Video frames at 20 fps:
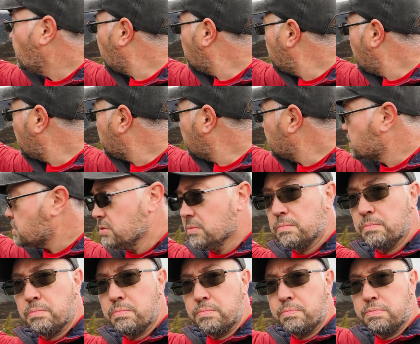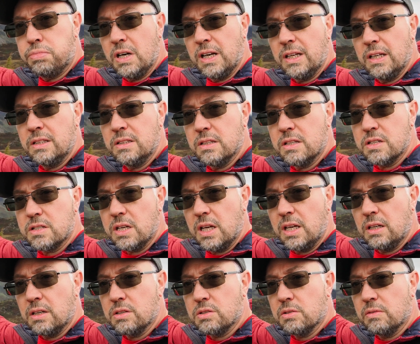I maybe had to sort of bring into the
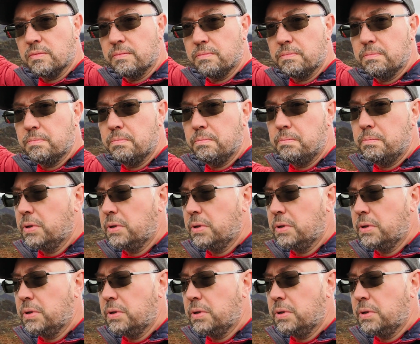scene and sort of